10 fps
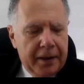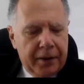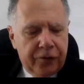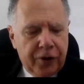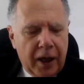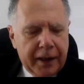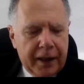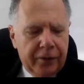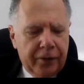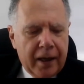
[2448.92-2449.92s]
the
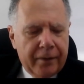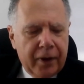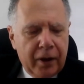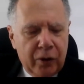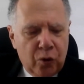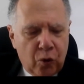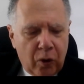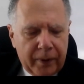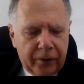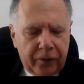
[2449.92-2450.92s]
Chinese have
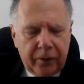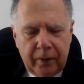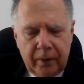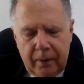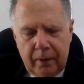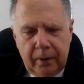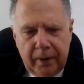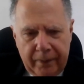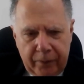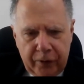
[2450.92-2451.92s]
enormous
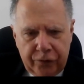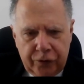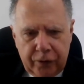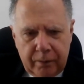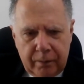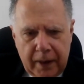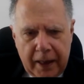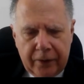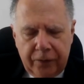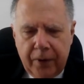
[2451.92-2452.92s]
leverage
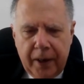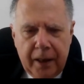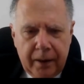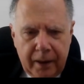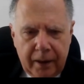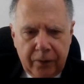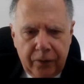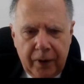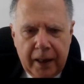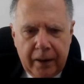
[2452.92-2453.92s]
as to the
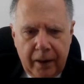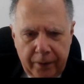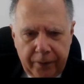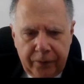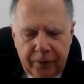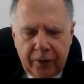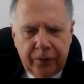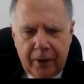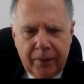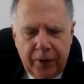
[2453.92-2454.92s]
Indians and others,
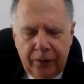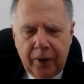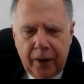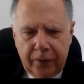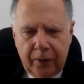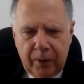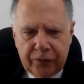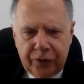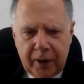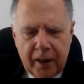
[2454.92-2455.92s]
just given the size of the
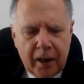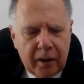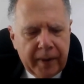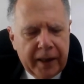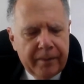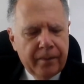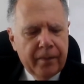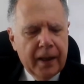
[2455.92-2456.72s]
Russian economy.